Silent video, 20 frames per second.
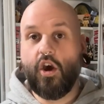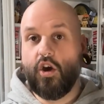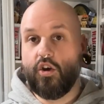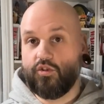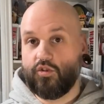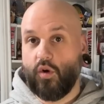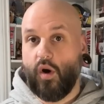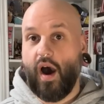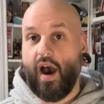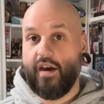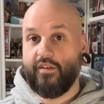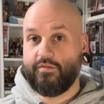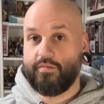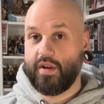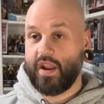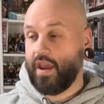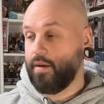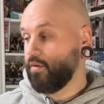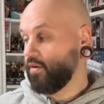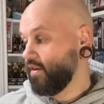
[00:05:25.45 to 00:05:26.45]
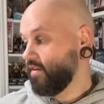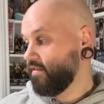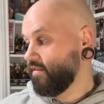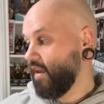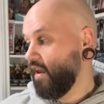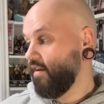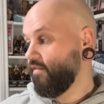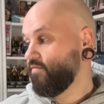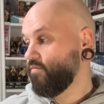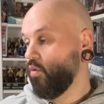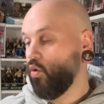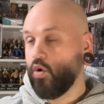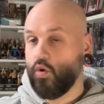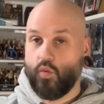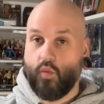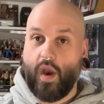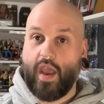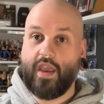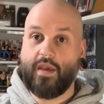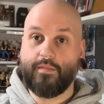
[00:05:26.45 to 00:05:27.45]
So I've been able to save more
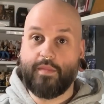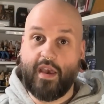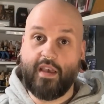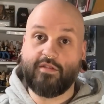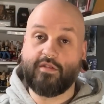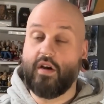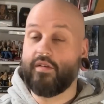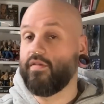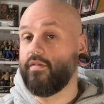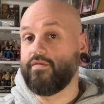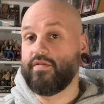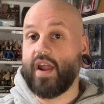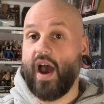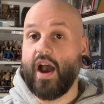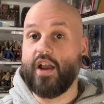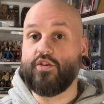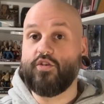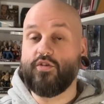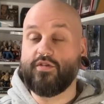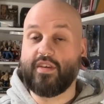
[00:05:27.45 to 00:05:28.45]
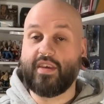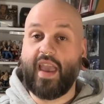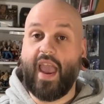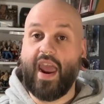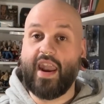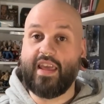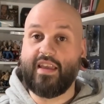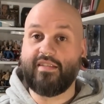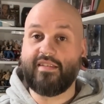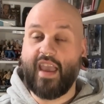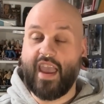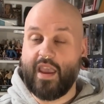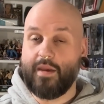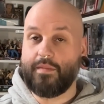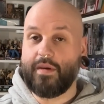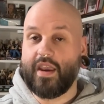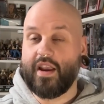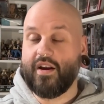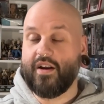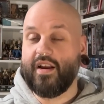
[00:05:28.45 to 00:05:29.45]
weight based off of not using any
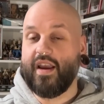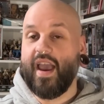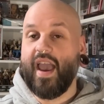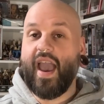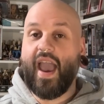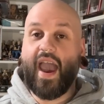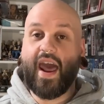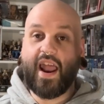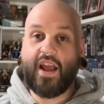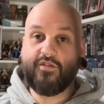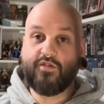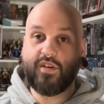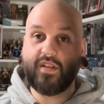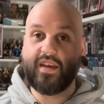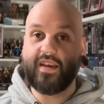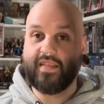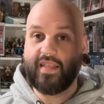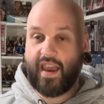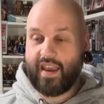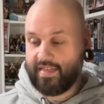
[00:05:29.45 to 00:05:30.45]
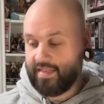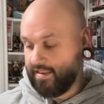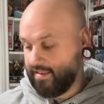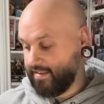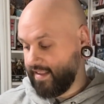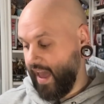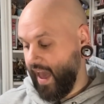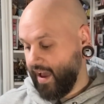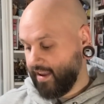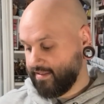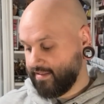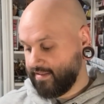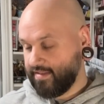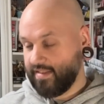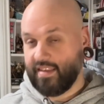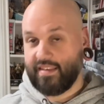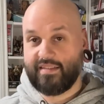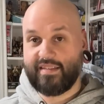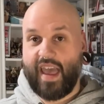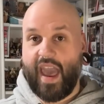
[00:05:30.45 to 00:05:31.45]
tape here. And I really like this
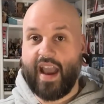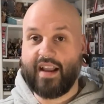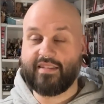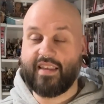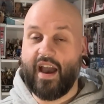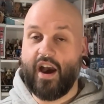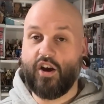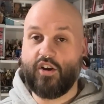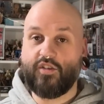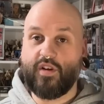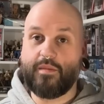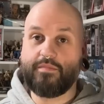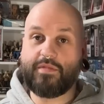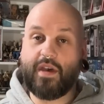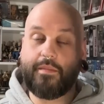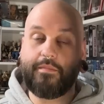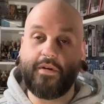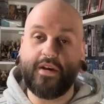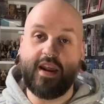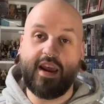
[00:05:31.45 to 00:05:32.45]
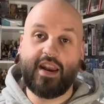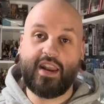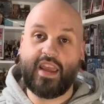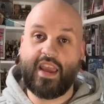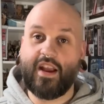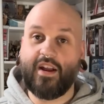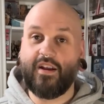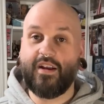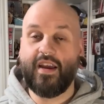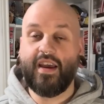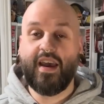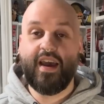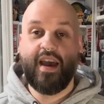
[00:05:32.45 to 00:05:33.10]
tactile grip they put in here.